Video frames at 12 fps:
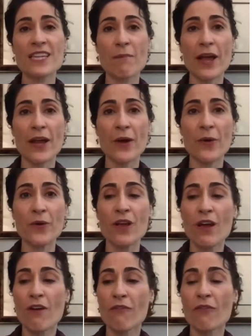on my
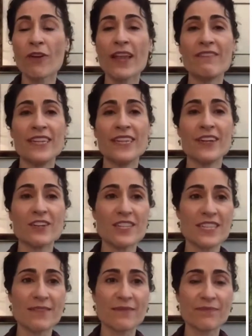own for 11
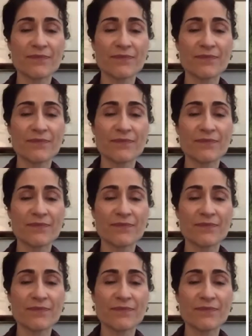years.